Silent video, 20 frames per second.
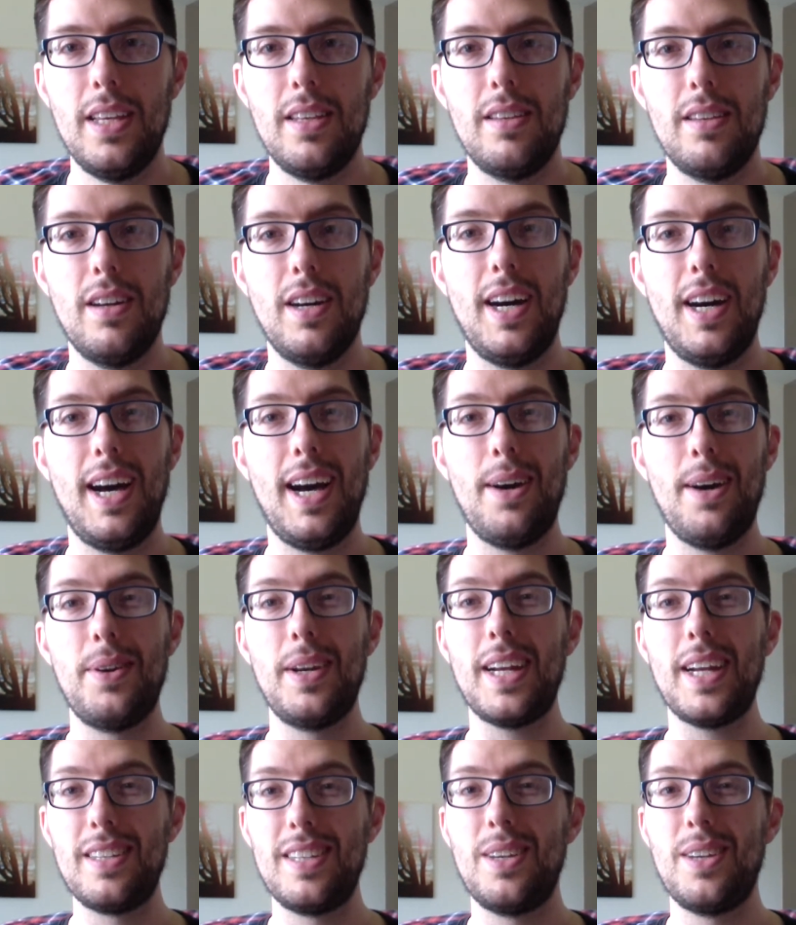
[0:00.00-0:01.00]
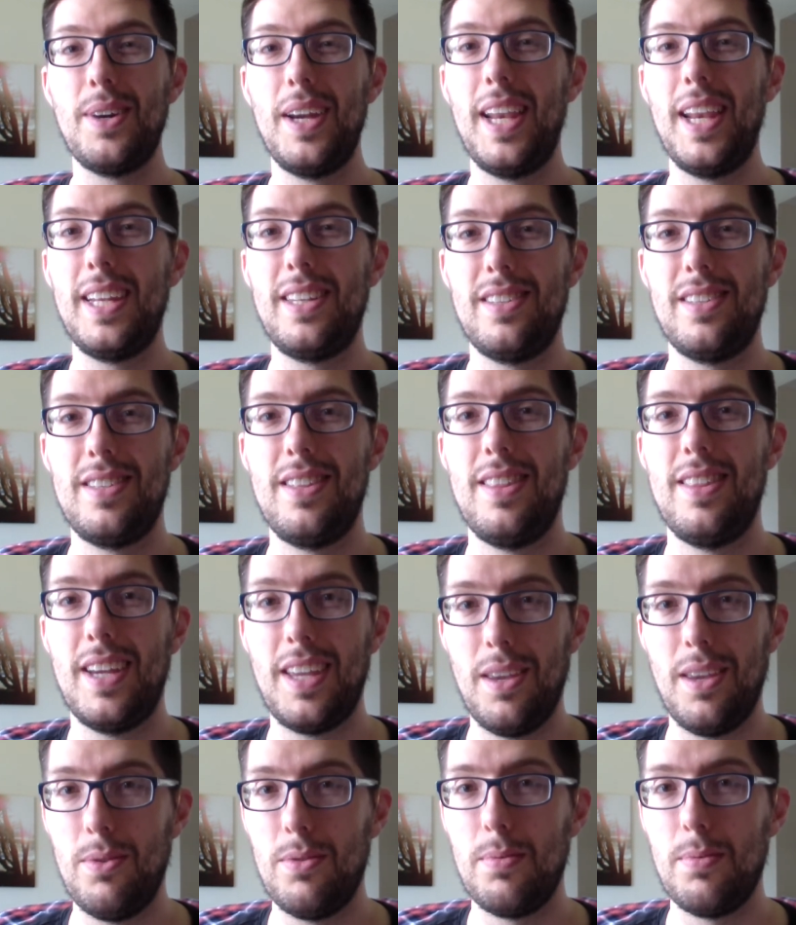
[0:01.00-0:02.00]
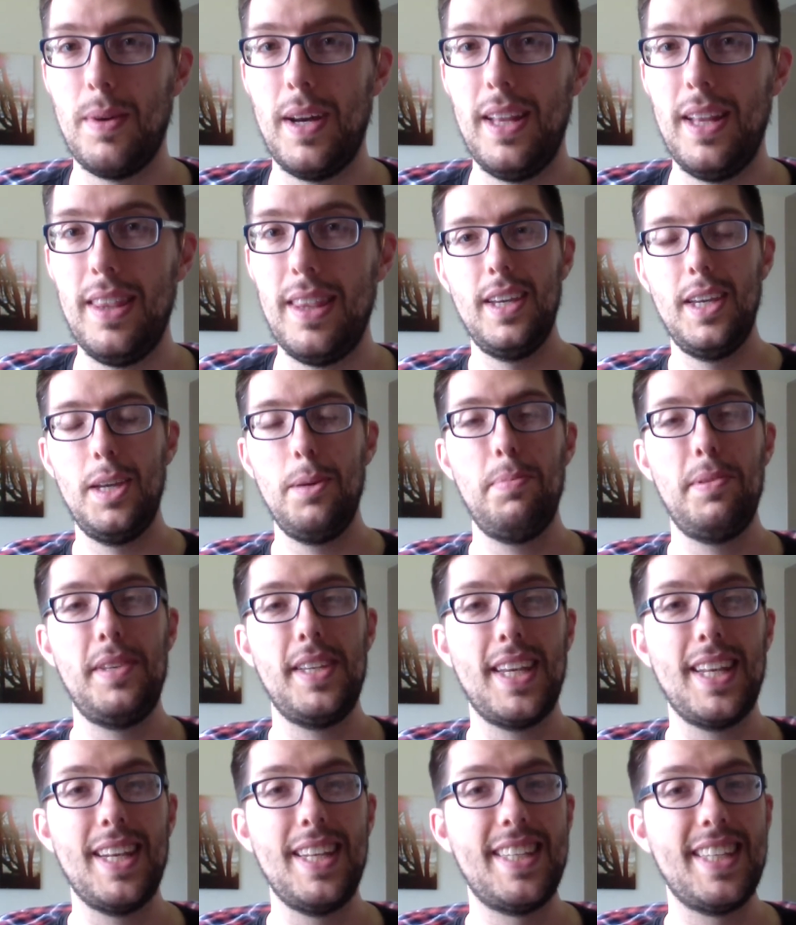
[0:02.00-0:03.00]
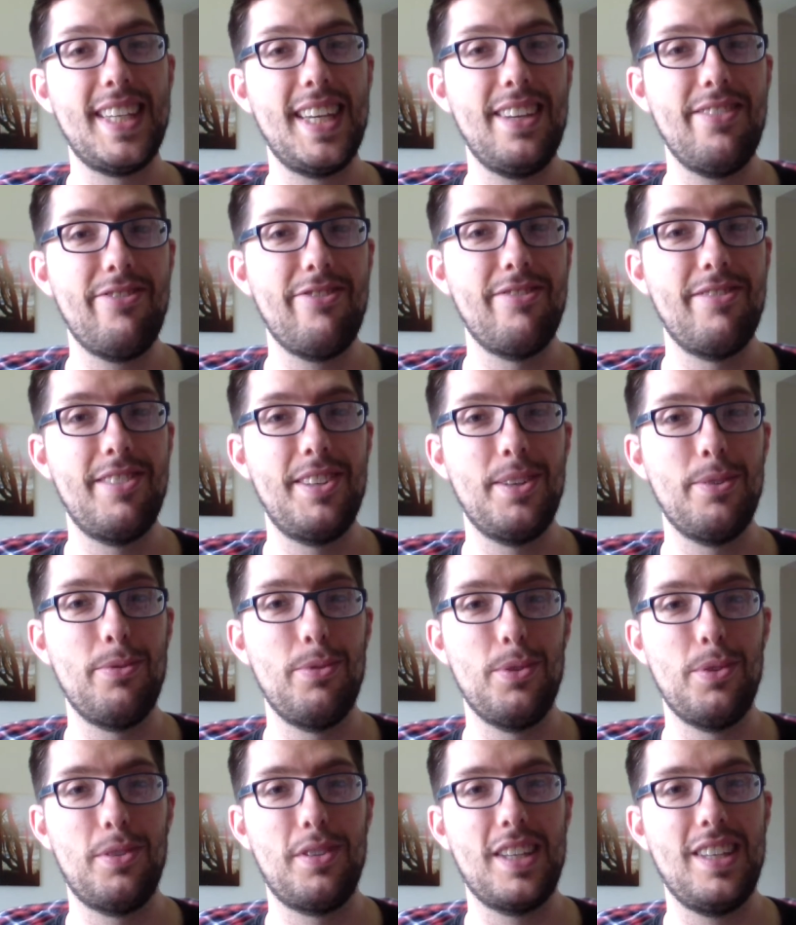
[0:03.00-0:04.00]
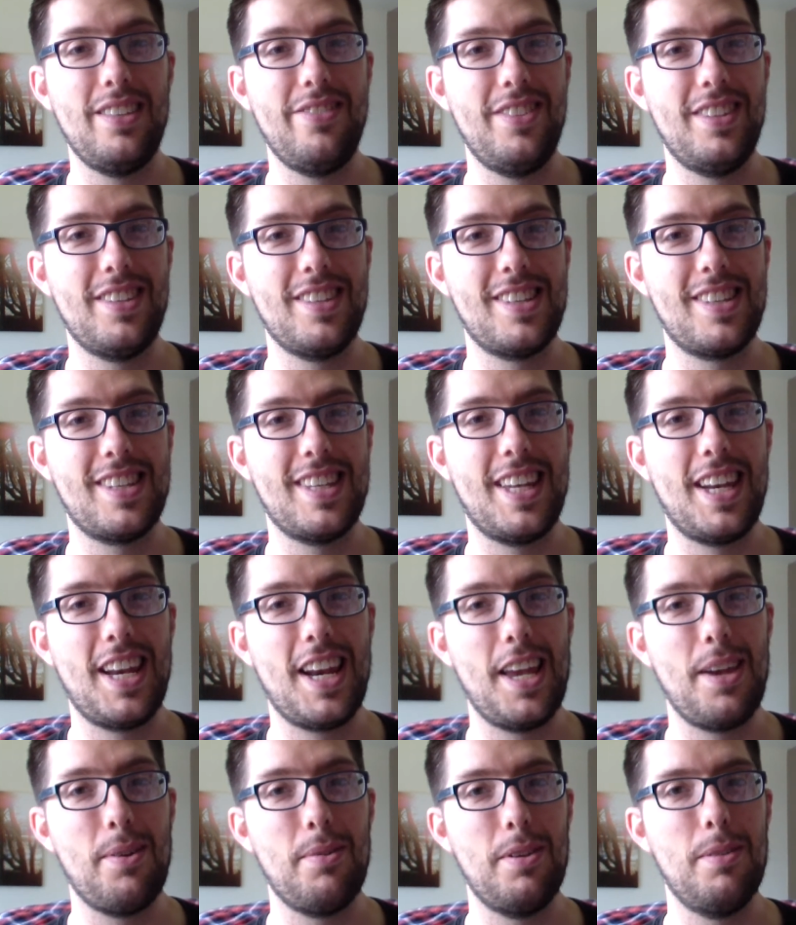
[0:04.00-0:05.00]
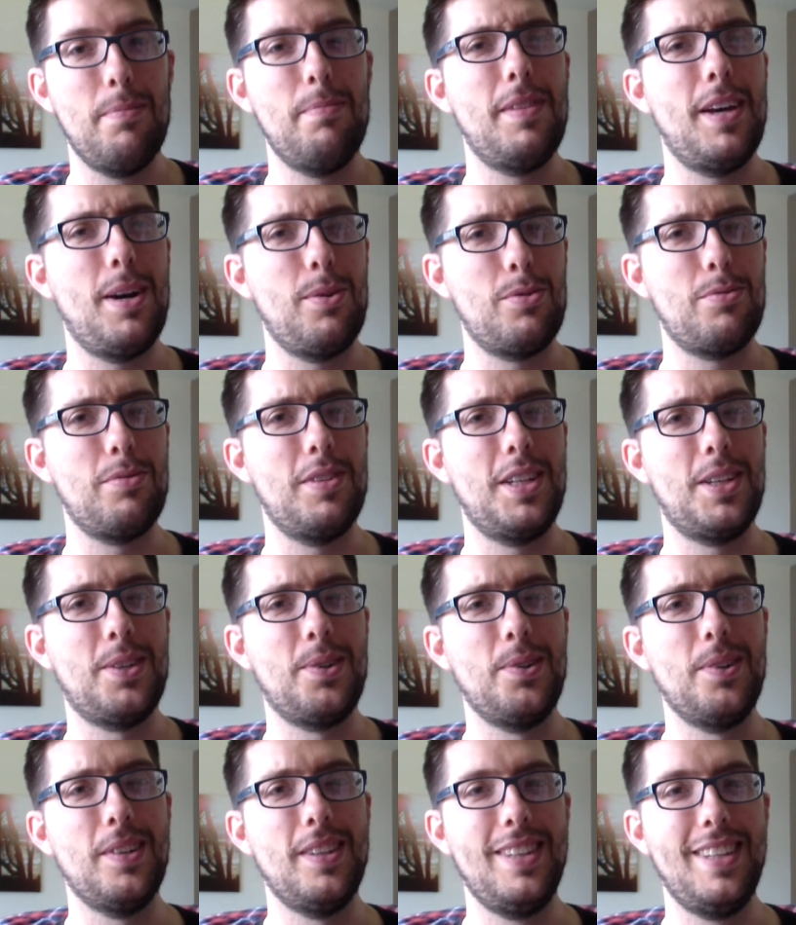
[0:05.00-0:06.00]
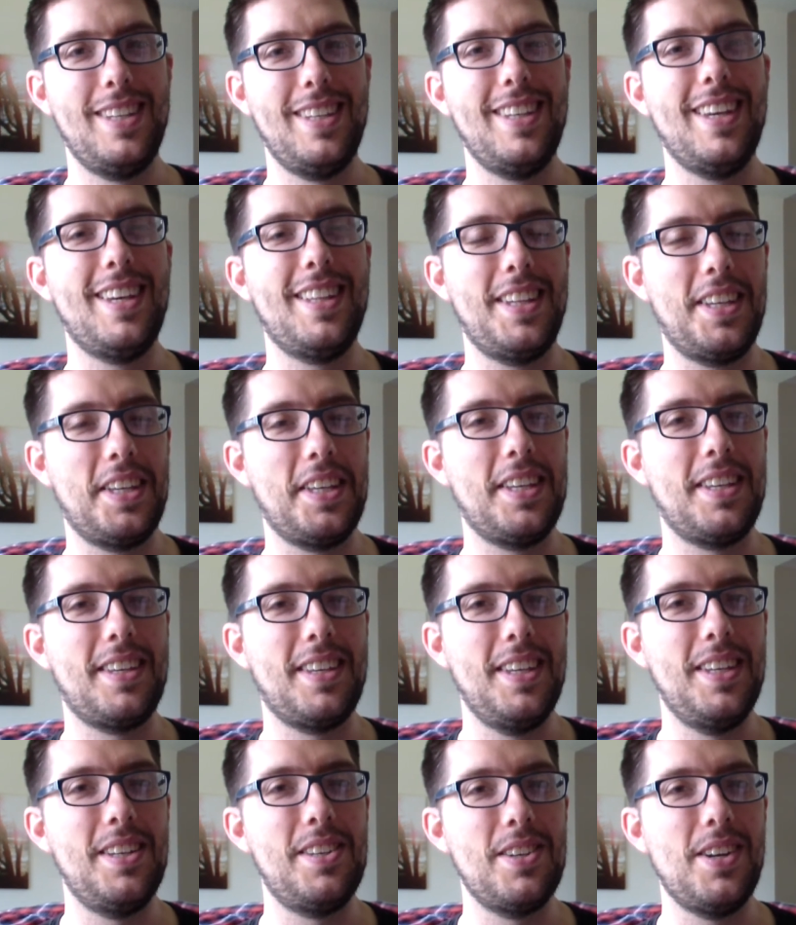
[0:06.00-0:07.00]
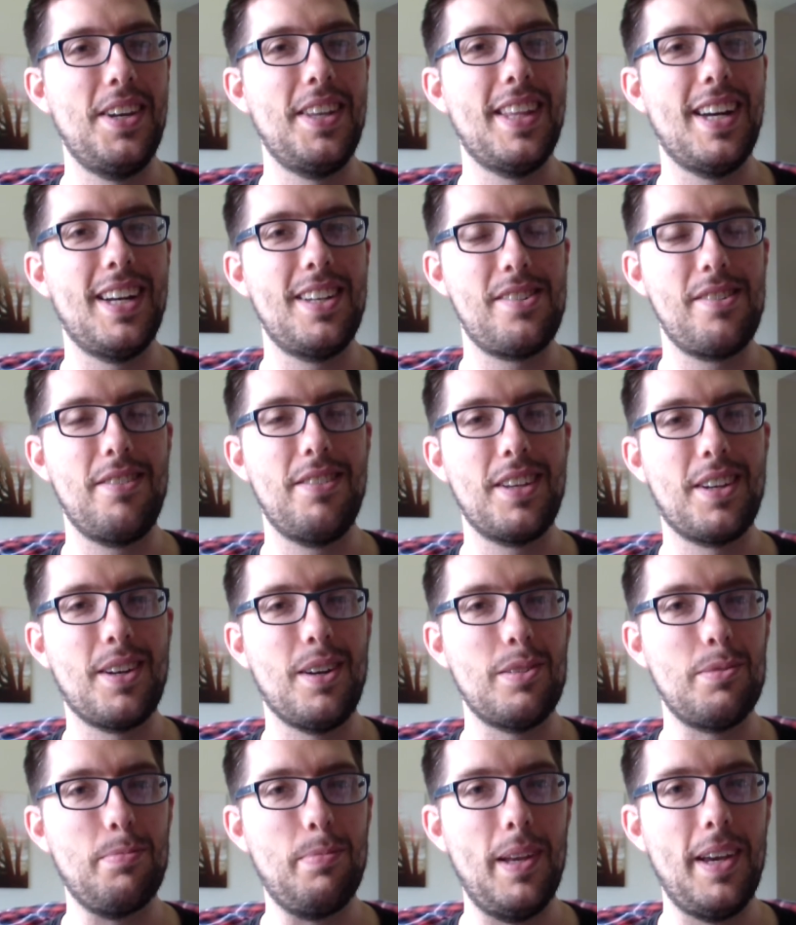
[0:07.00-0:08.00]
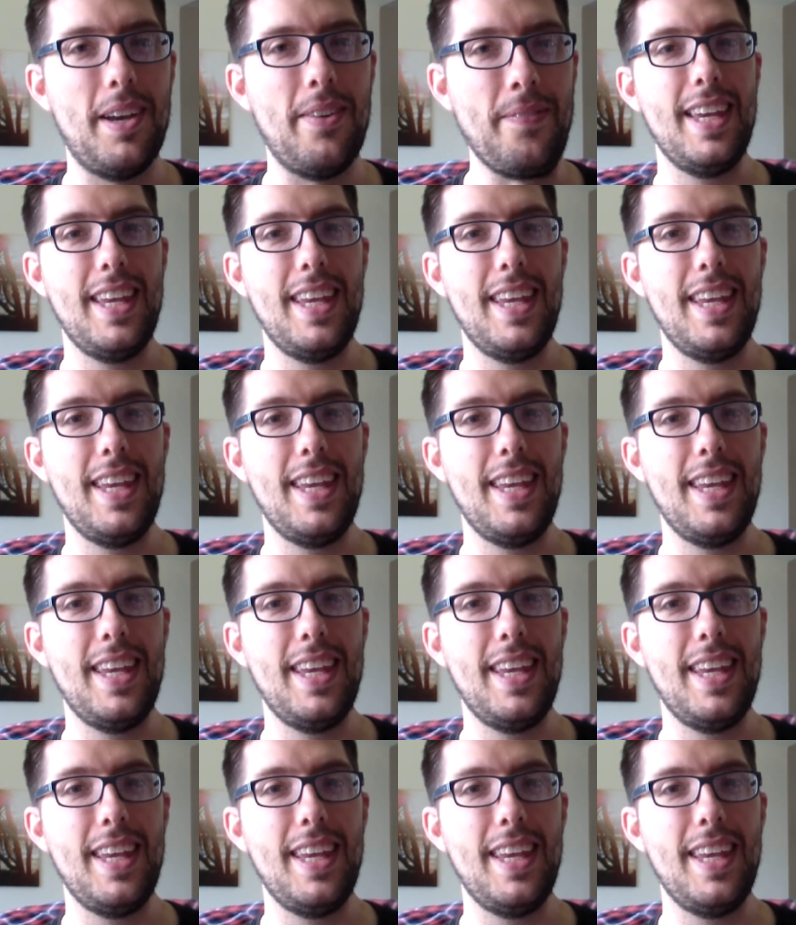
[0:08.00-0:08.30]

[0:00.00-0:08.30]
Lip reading: So I would actually quite like just to thank you as well. In particular Dave for doing those selfies on Saturday night with him. That was really cool. I think he enjoyed that during the cosplay.